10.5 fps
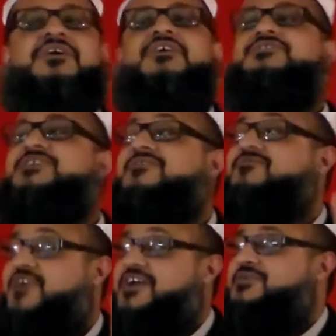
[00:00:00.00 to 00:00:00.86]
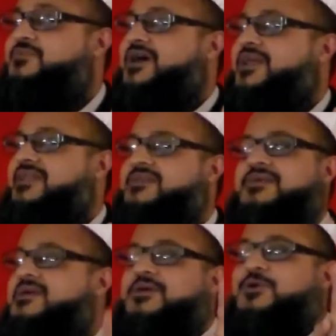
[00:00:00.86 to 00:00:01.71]
He said, very well,
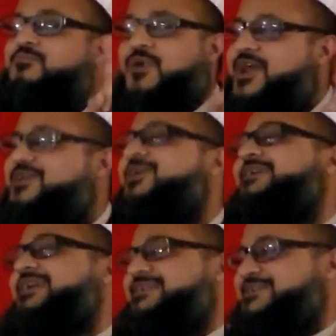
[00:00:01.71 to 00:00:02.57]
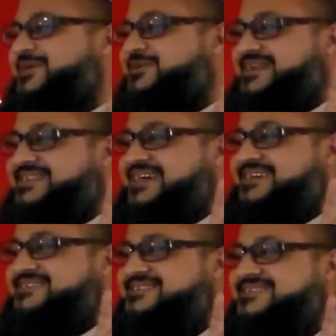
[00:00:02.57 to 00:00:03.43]
but I can't let it go at that.
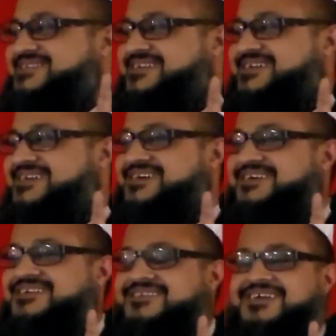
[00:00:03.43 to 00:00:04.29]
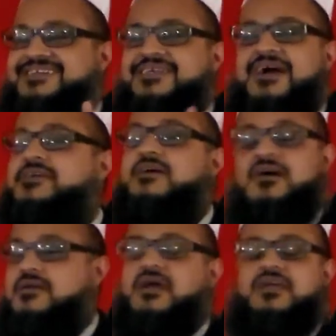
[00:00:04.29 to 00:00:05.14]

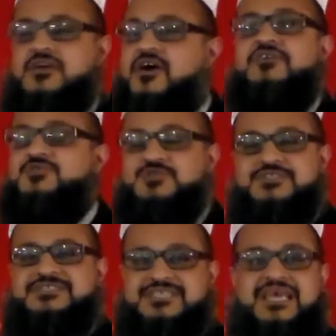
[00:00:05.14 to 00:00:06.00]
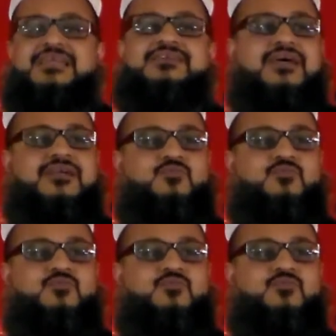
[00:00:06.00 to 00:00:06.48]
I can't just sell it